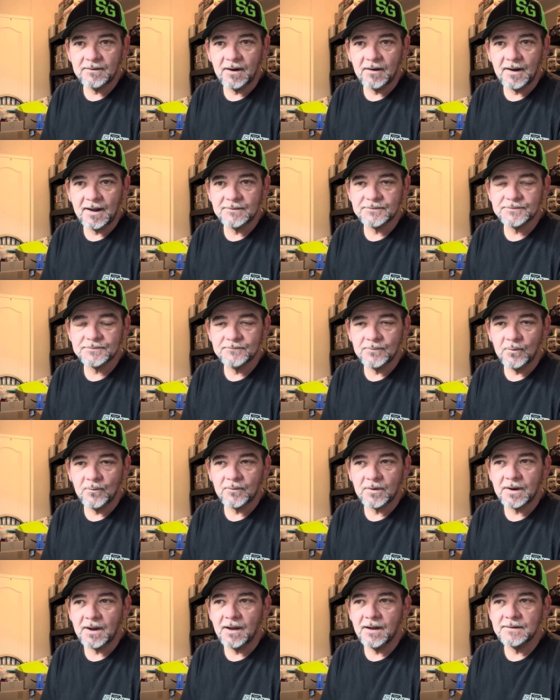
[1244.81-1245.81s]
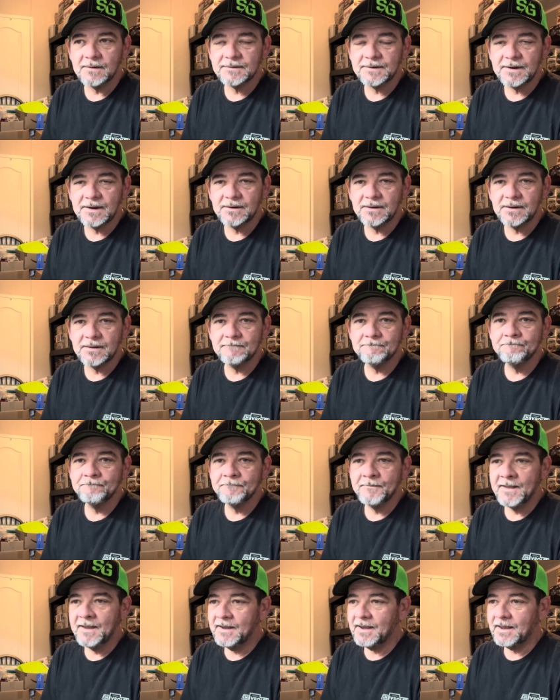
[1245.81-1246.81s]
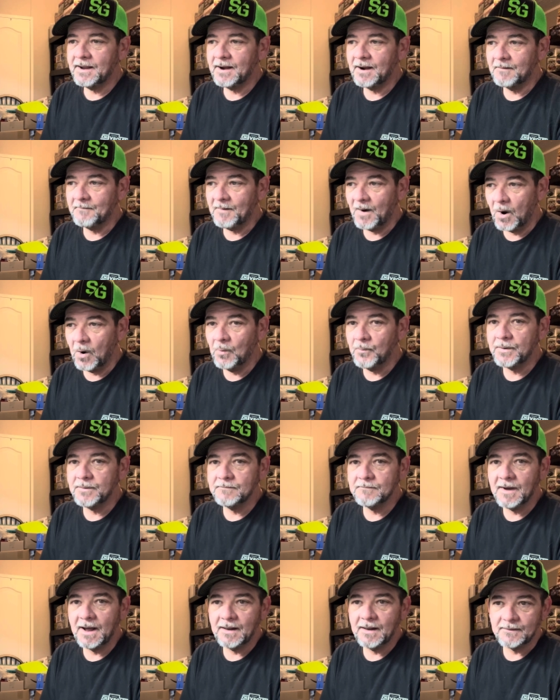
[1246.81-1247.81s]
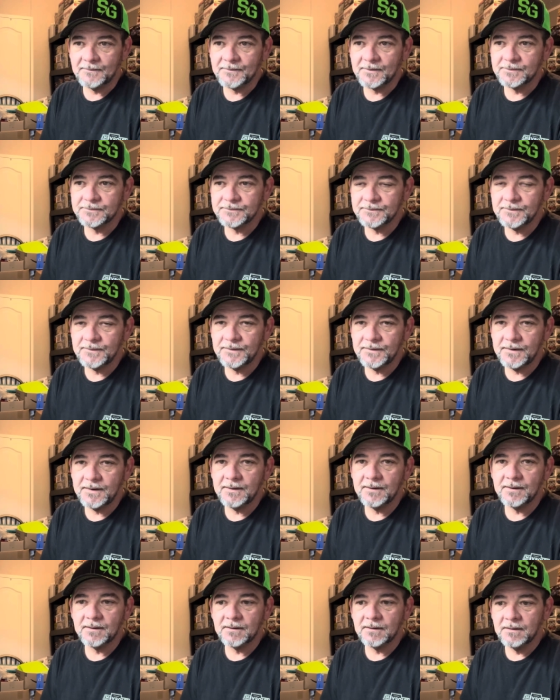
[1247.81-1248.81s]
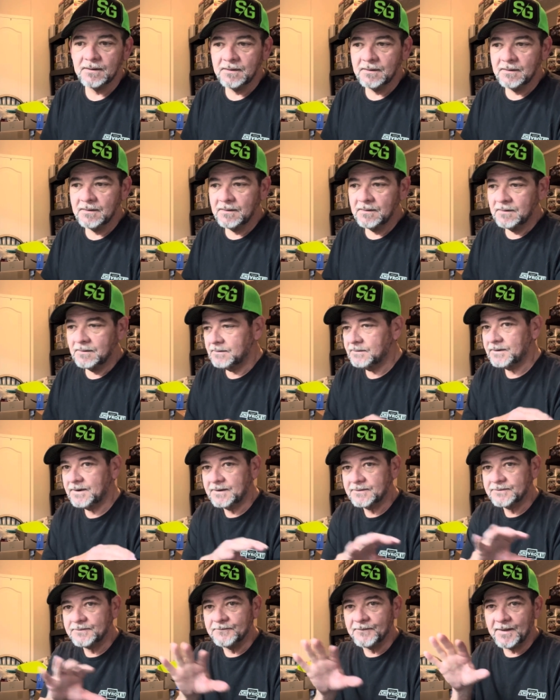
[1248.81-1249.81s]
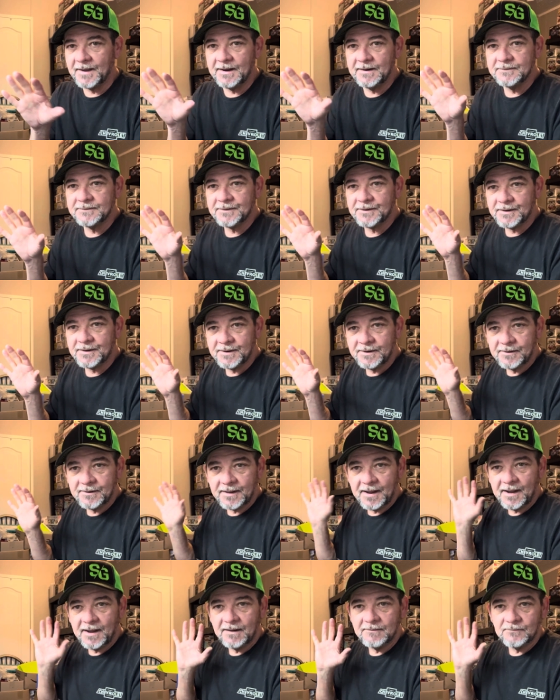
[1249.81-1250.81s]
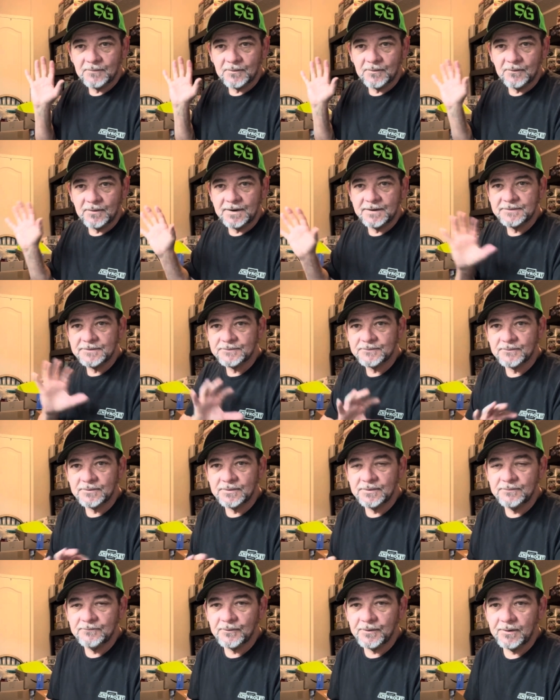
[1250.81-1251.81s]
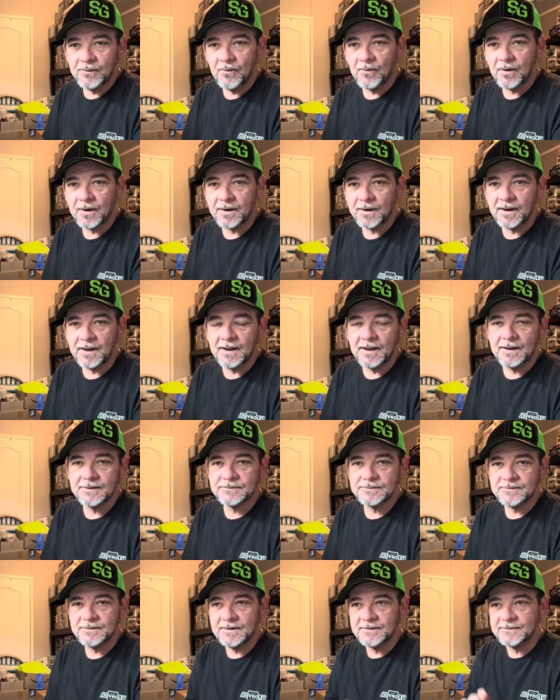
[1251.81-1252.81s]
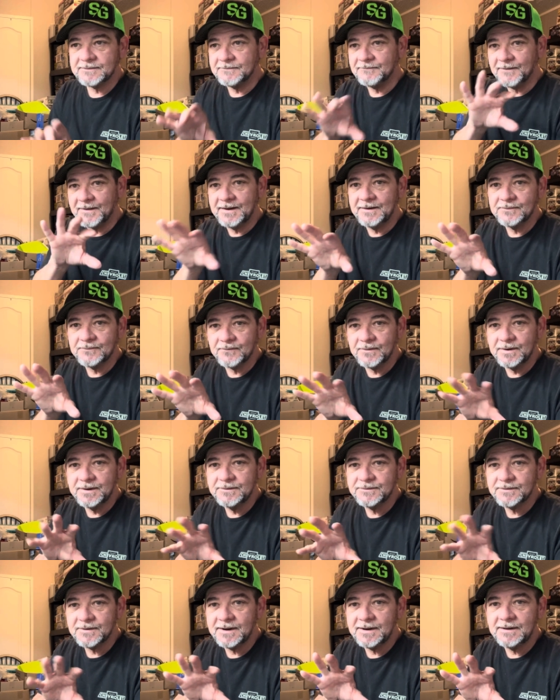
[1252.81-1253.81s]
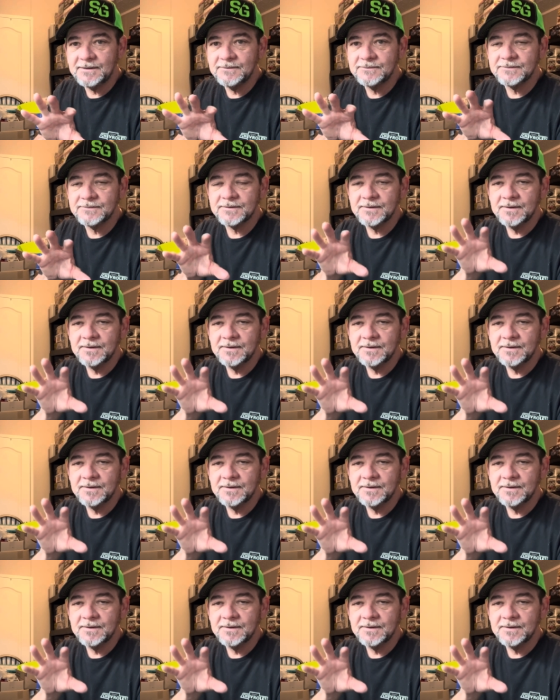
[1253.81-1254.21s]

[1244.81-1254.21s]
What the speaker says: I'll have some more content up, and I'm hoping by the first of the year get some things cleared out, and we're going to get this room reorganized and get some things rechanged